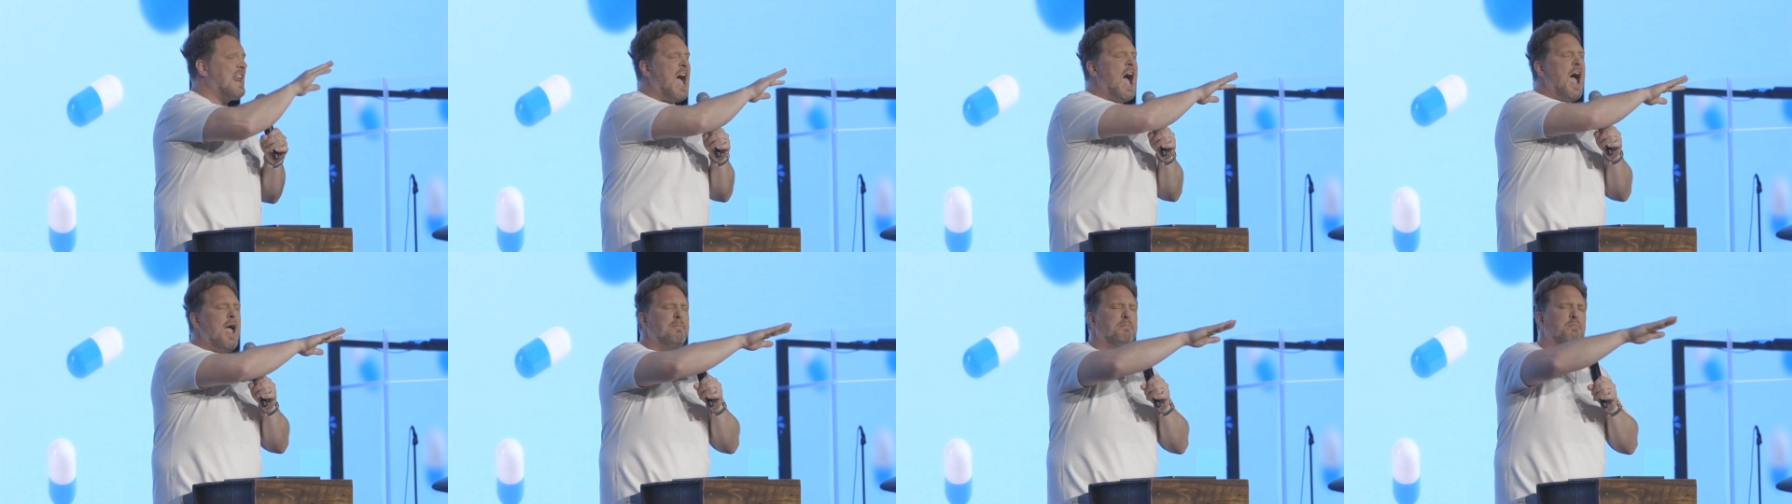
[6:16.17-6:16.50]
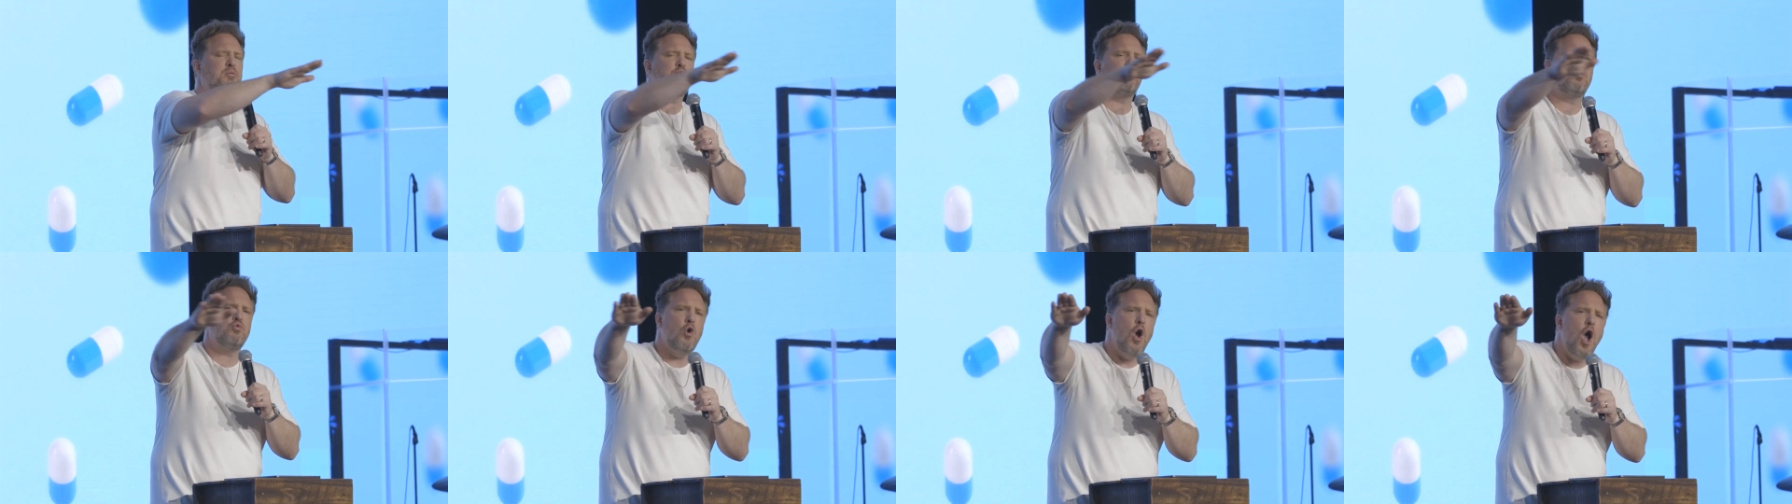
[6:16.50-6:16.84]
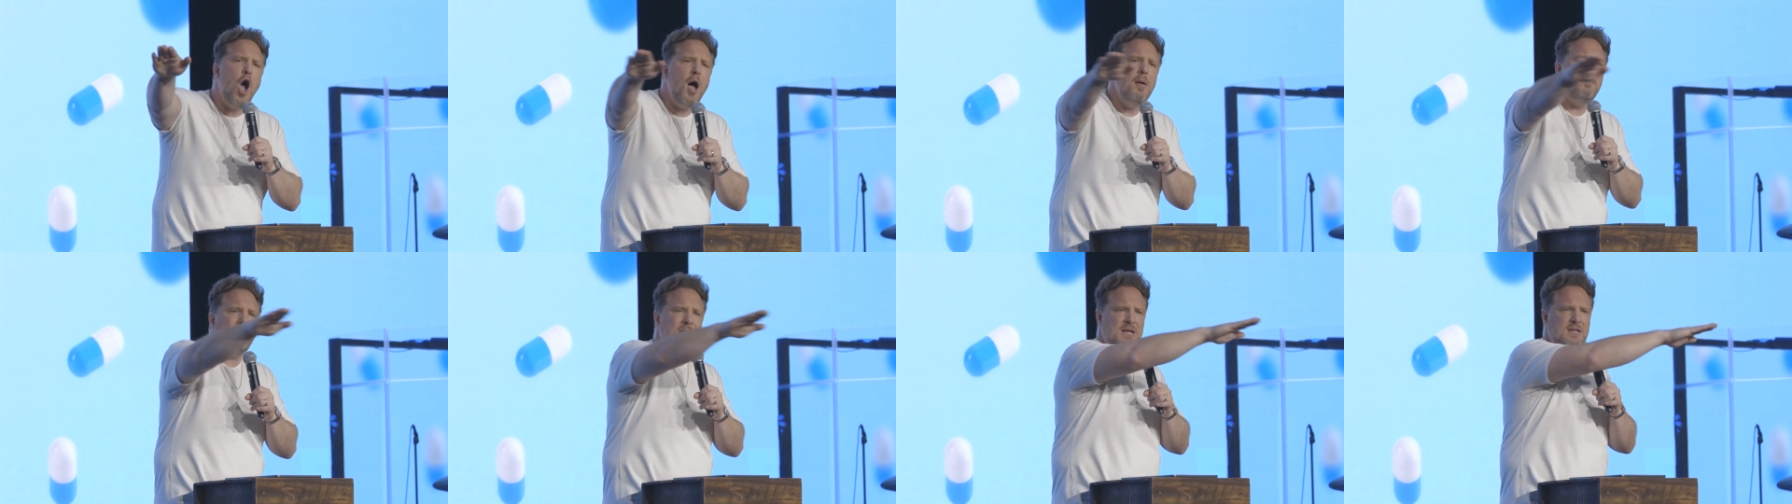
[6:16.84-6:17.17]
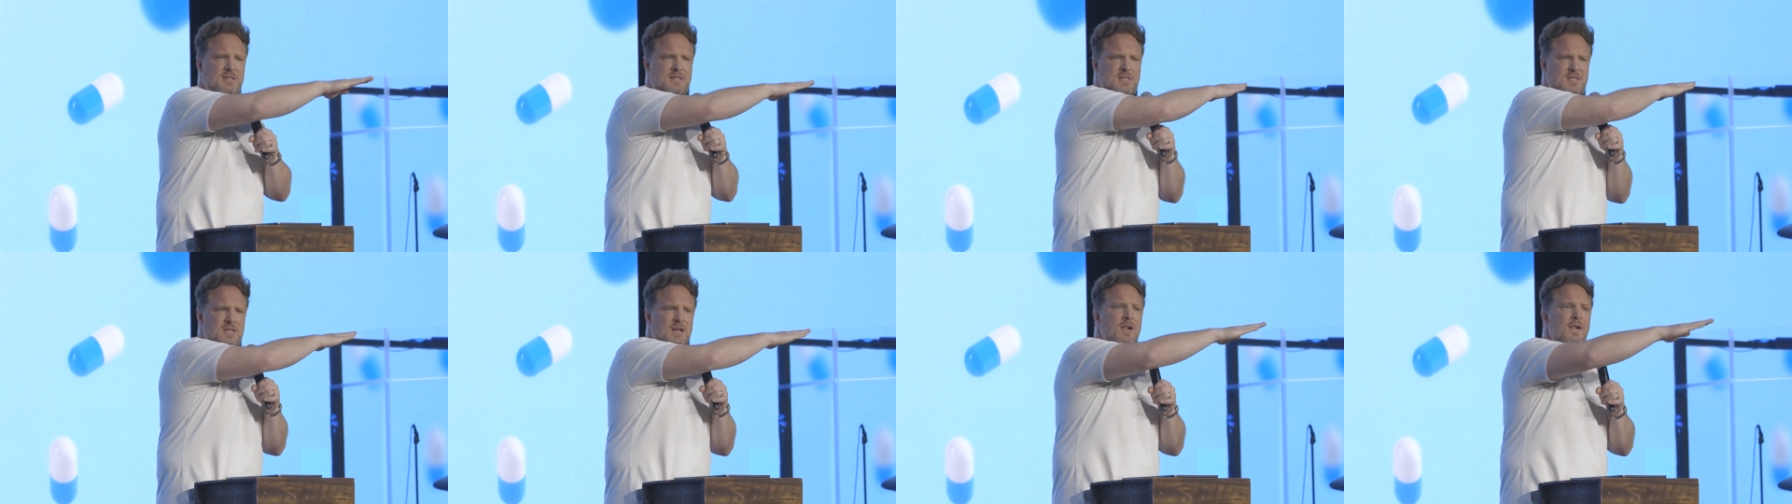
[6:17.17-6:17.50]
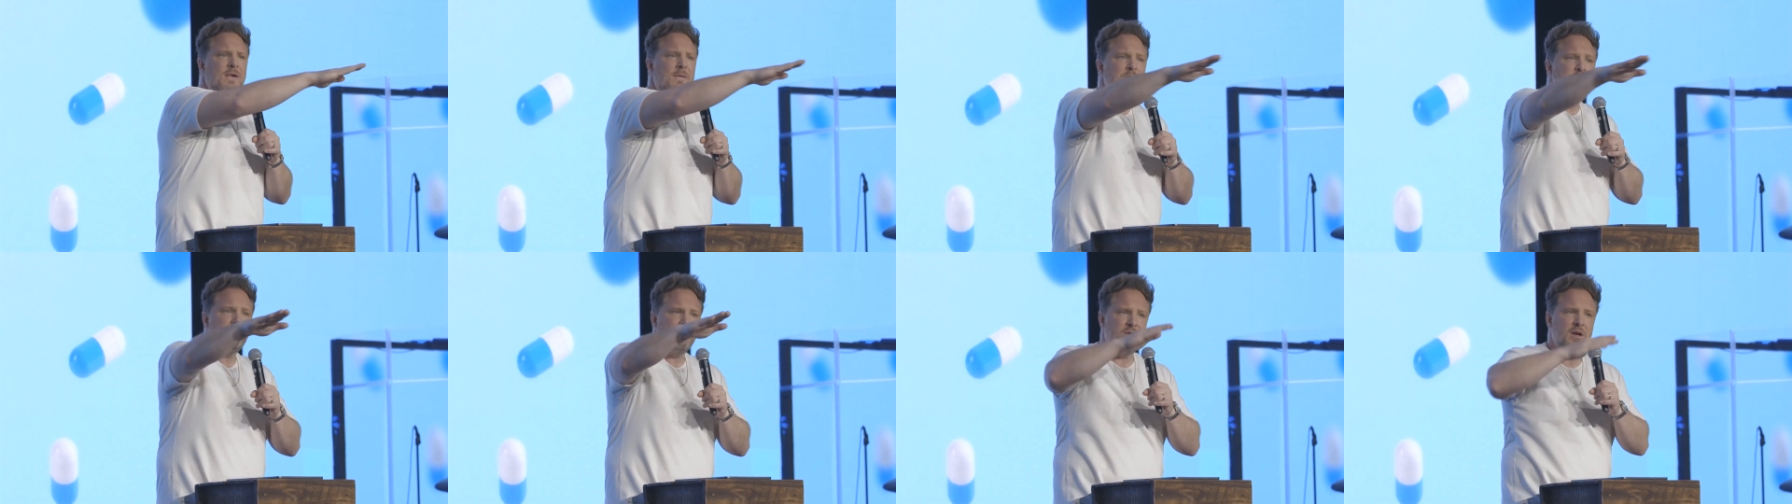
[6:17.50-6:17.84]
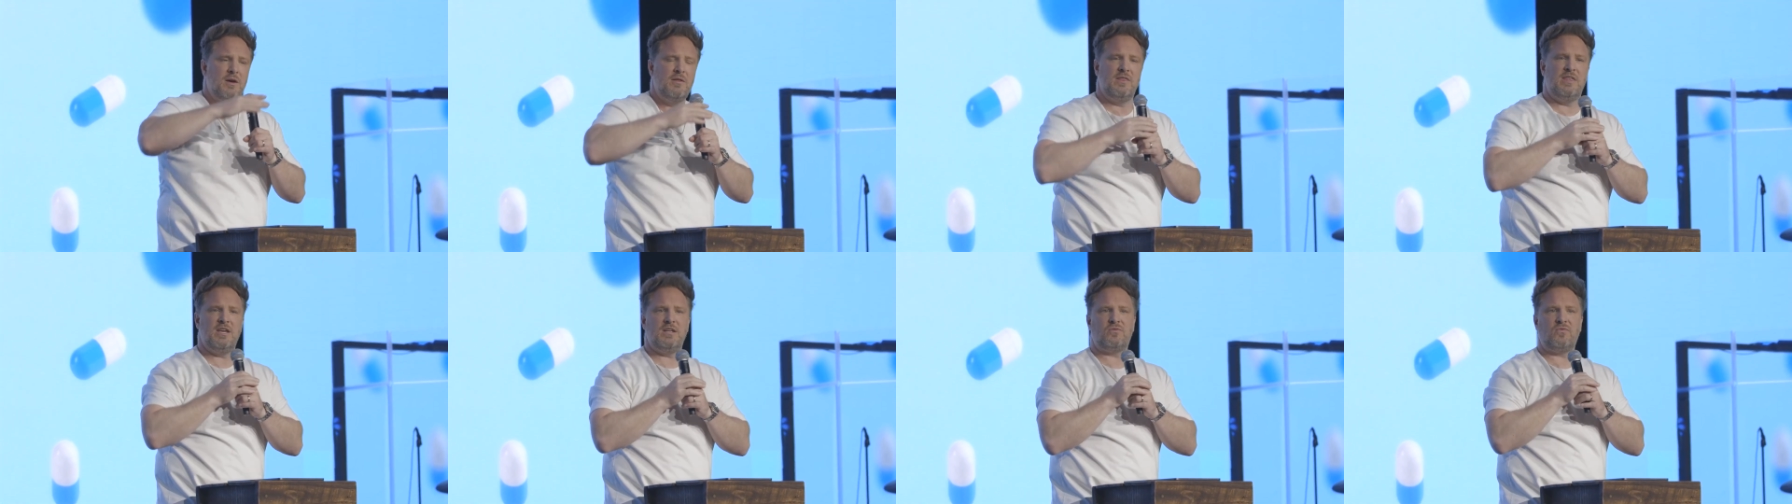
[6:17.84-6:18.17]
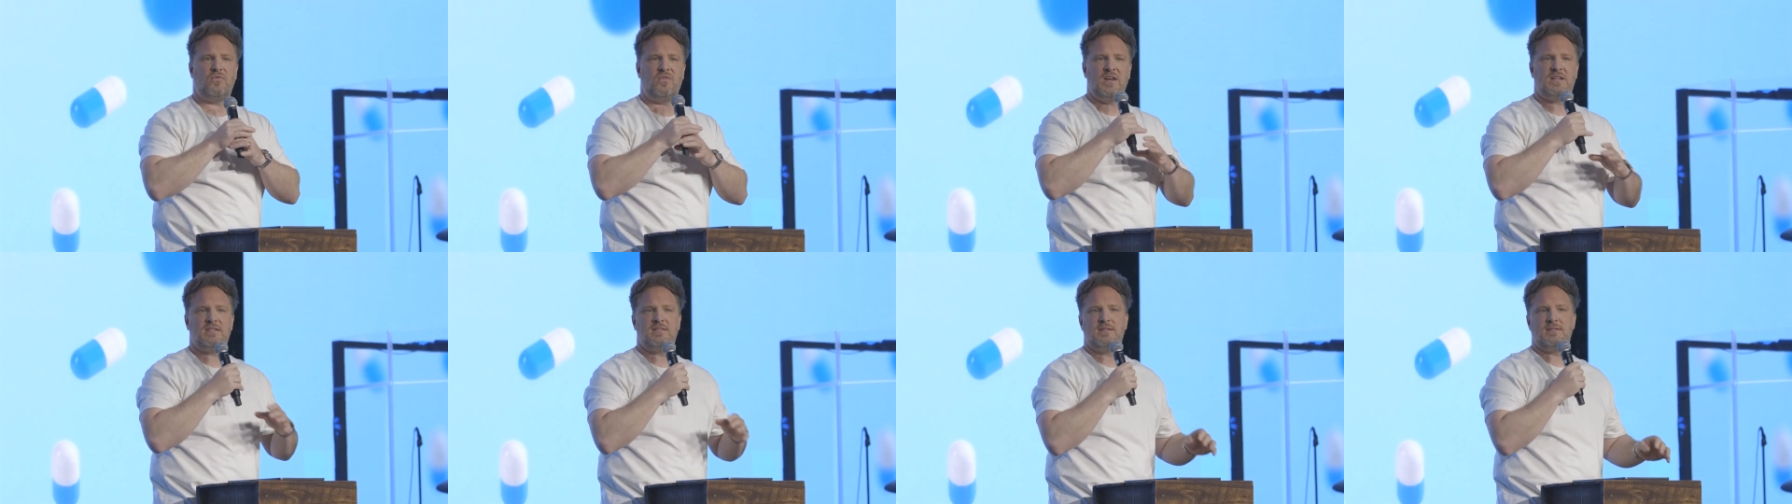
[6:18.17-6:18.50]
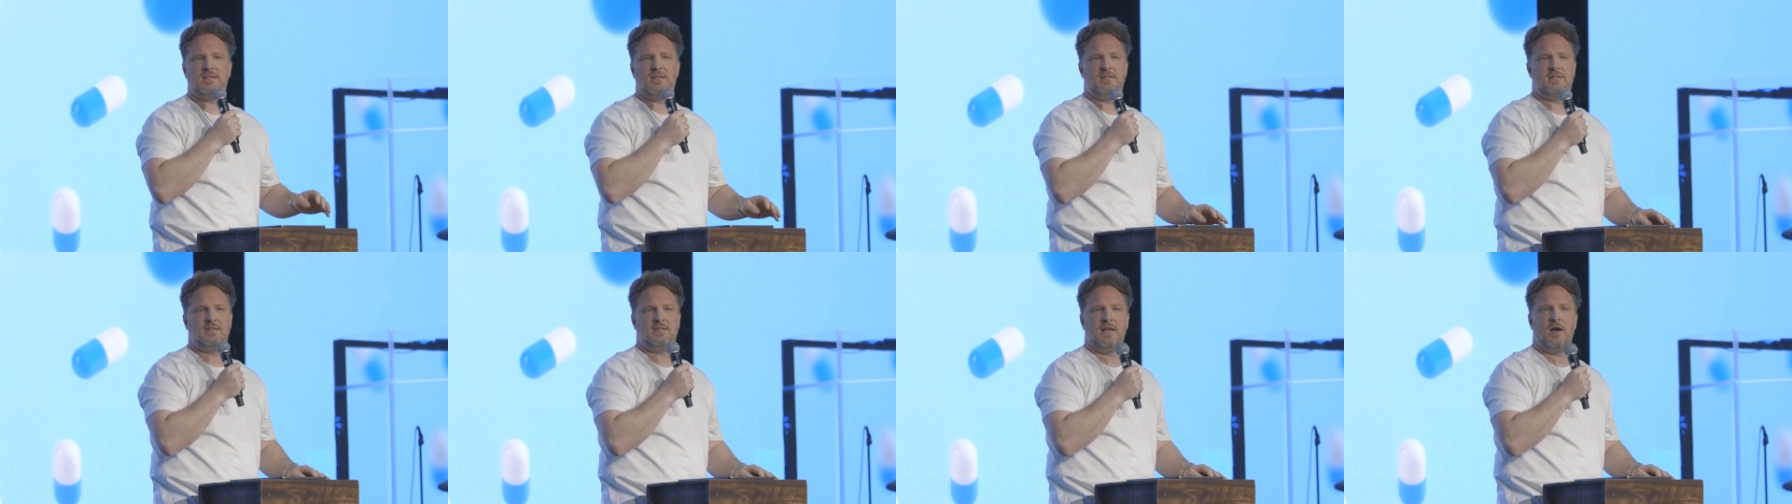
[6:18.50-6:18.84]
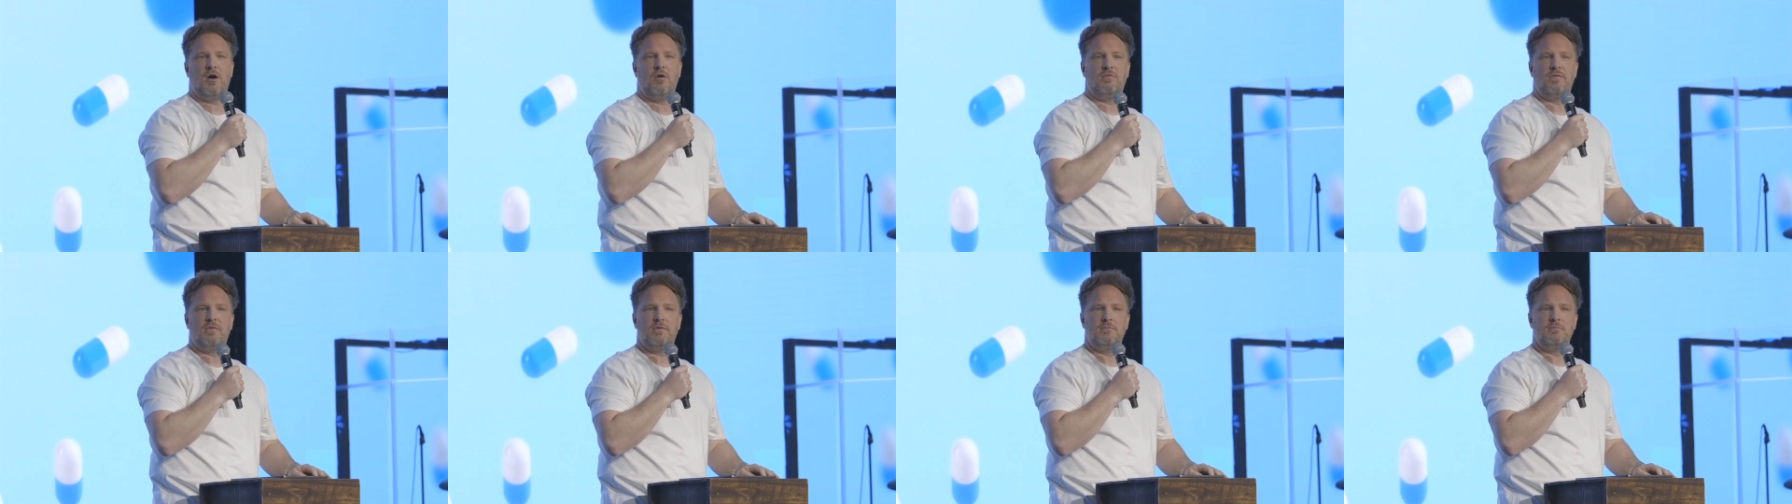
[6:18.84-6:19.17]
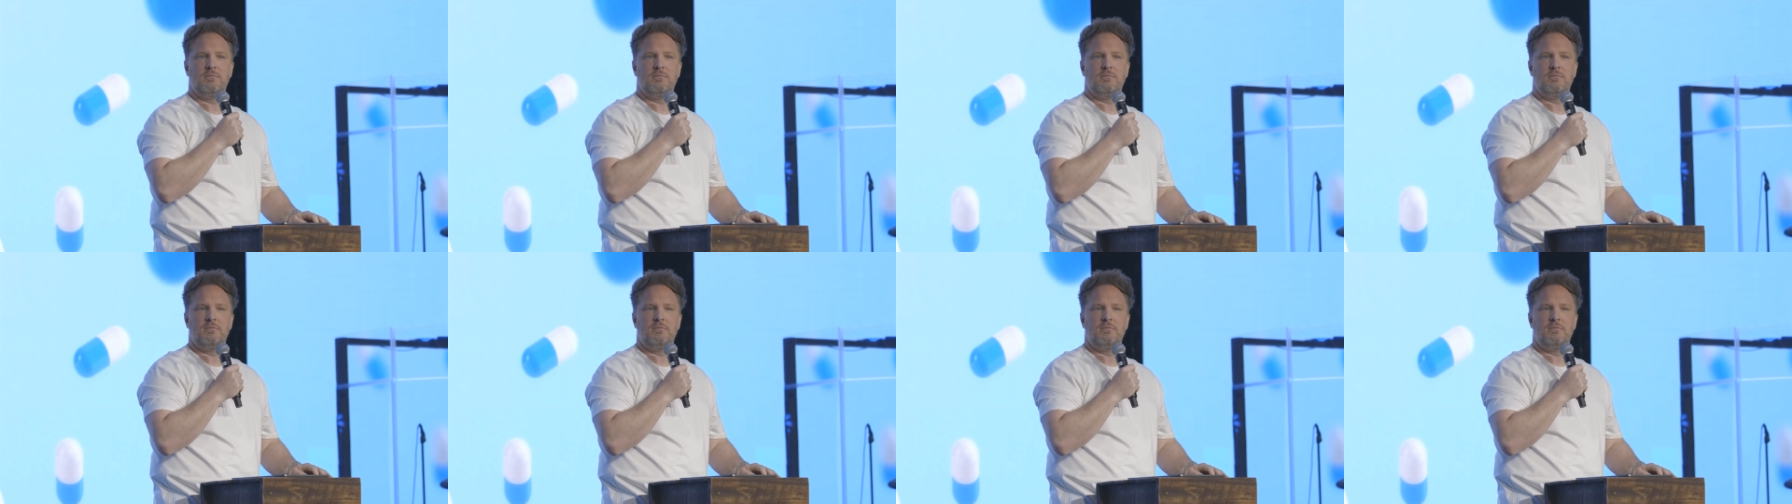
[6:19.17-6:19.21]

I promise this fixes itself.